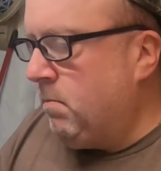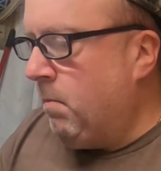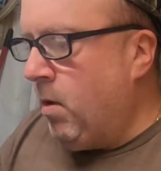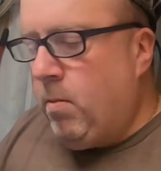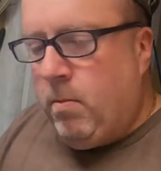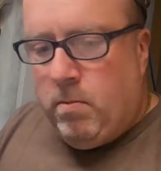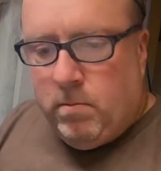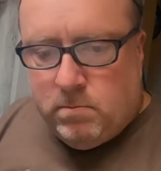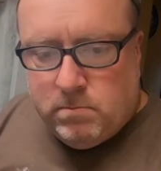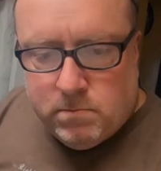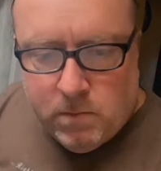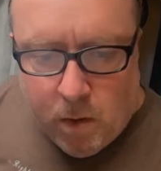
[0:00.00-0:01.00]
Nope,
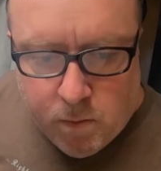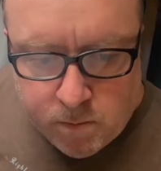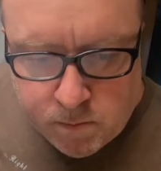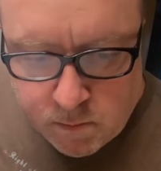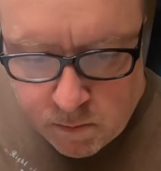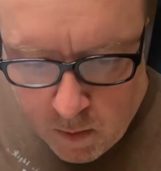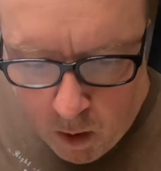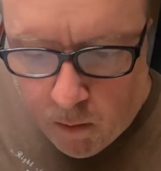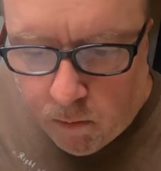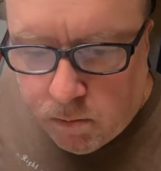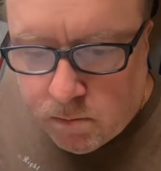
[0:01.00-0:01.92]
nope, no.